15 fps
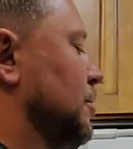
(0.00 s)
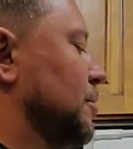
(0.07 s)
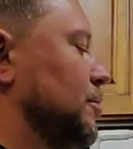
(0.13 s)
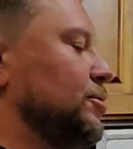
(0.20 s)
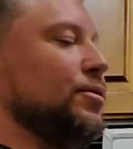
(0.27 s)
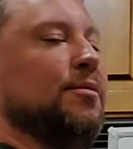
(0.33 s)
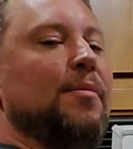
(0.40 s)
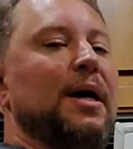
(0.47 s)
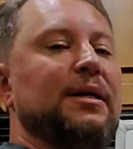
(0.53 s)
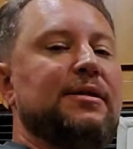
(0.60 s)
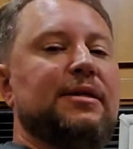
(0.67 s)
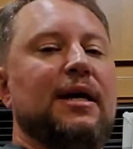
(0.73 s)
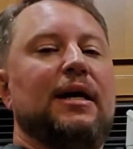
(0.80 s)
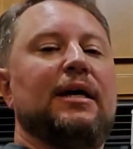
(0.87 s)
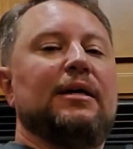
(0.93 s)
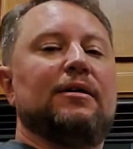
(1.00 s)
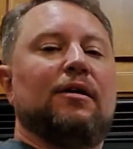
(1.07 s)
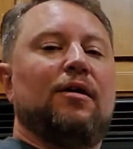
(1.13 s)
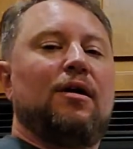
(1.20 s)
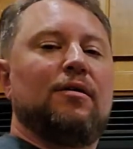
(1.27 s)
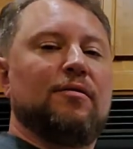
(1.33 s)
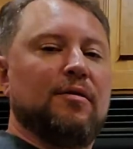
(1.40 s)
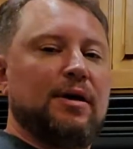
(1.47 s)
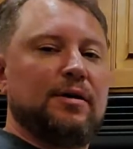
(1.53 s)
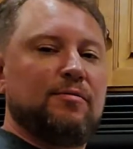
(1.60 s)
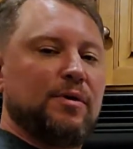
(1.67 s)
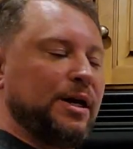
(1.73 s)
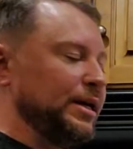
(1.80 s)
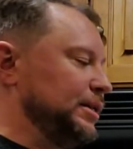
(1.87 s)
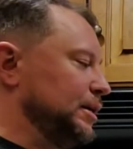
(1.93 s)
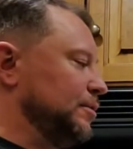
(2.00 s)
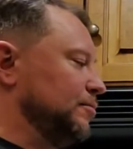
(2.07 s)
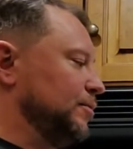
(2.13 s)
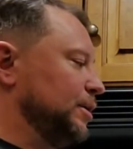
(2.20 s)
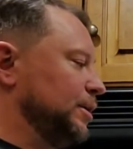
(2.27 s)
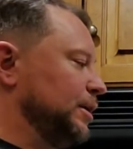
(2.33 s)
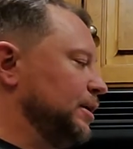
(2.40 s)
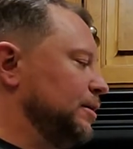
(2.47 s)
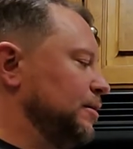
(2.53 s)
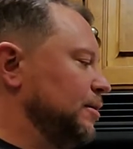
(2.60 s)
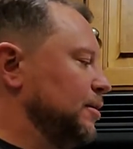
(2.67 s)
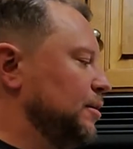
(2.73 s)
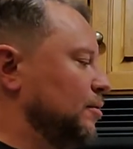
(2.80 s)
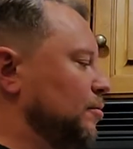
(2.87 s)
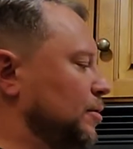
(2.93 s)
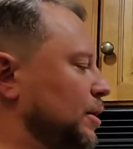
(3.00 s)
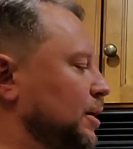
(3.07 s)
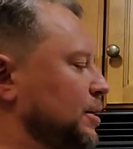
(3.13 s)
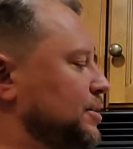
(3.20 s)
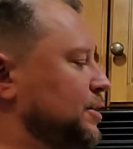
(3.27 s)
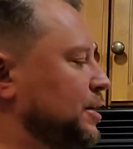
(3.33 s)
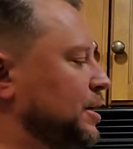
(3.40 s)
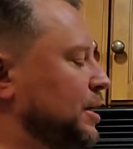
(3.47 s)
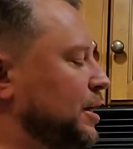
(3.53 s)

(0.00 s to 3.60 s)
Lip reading: So you might say in the long run, what I did really was,